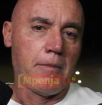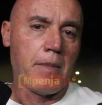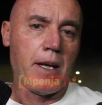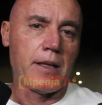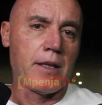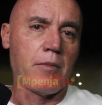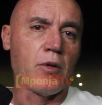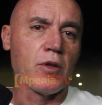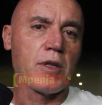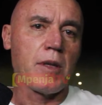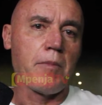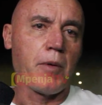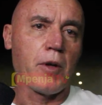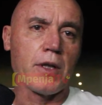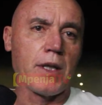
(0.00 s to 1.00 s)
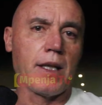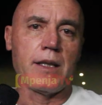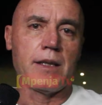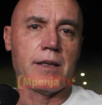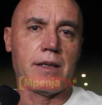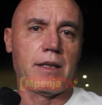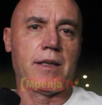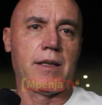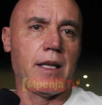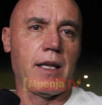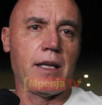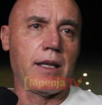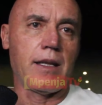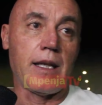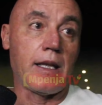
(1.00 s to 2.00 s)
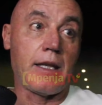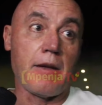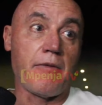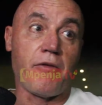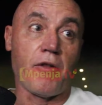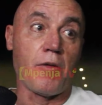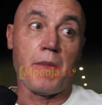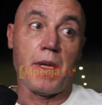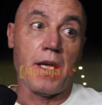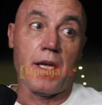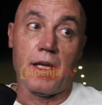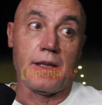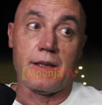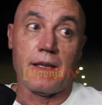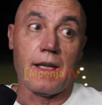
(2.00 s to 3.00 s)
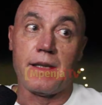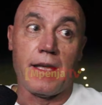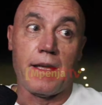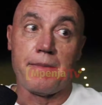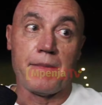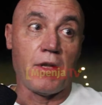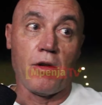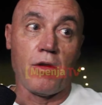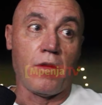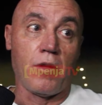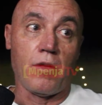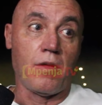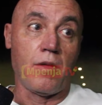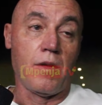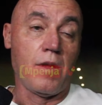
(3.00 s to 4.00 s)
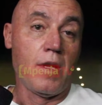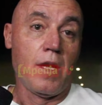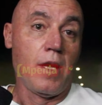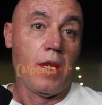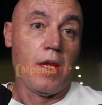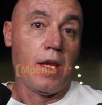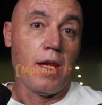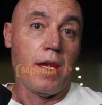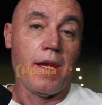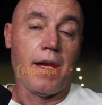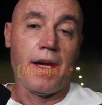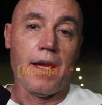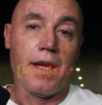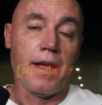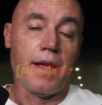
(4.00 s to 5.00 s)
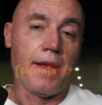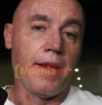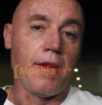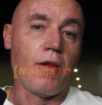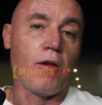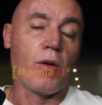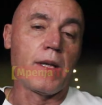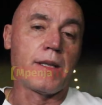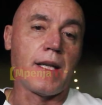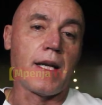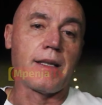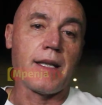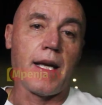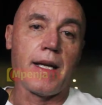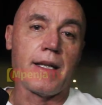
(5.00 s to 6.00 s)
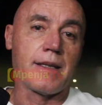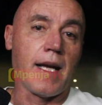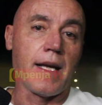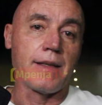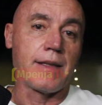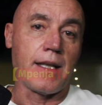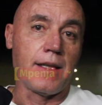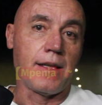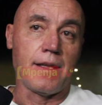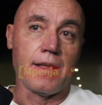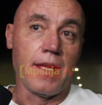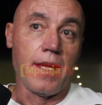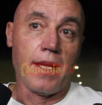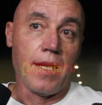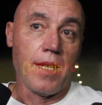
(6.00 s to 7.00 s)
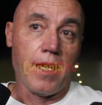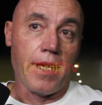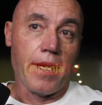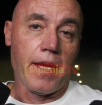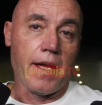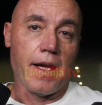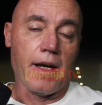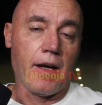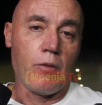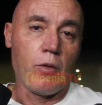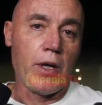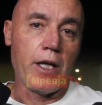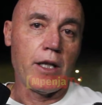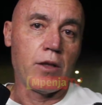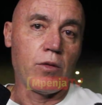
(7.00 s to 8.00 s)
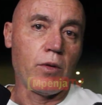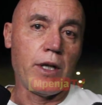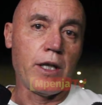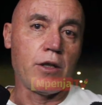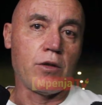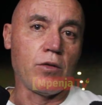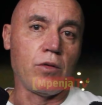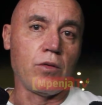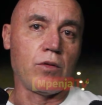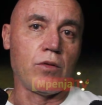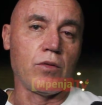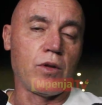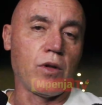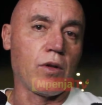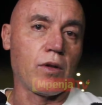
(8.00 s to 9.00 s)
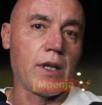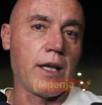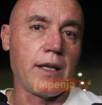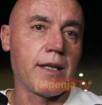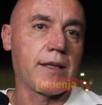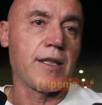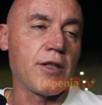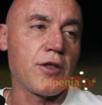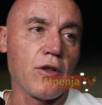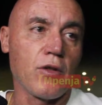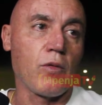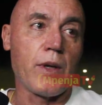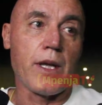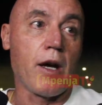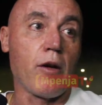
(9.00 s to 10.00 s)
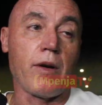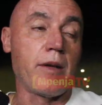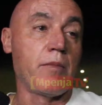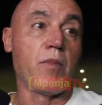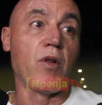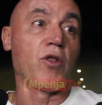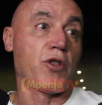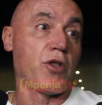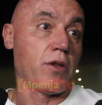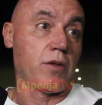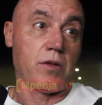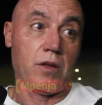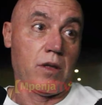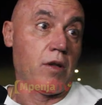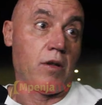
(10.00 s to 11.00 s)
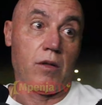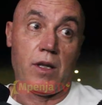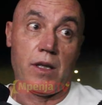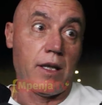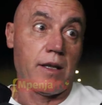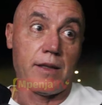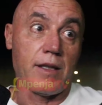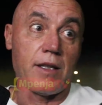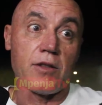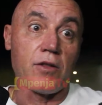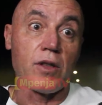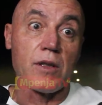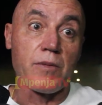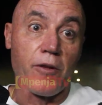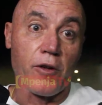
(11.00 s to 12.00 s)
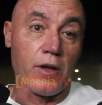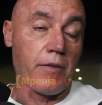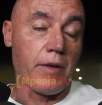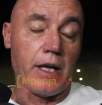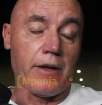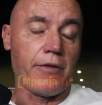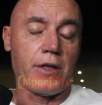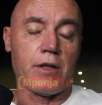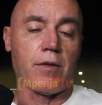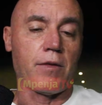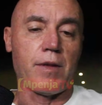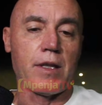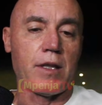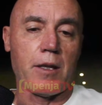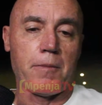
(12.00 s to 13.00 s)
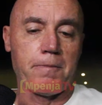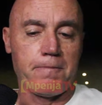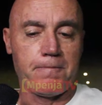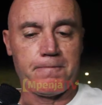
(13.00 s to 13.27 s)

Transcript: But the most important is the team. For me, it's the team. No. Always I say something. We need to talk the decision without emotions. No, the decision is for the benefit of the team.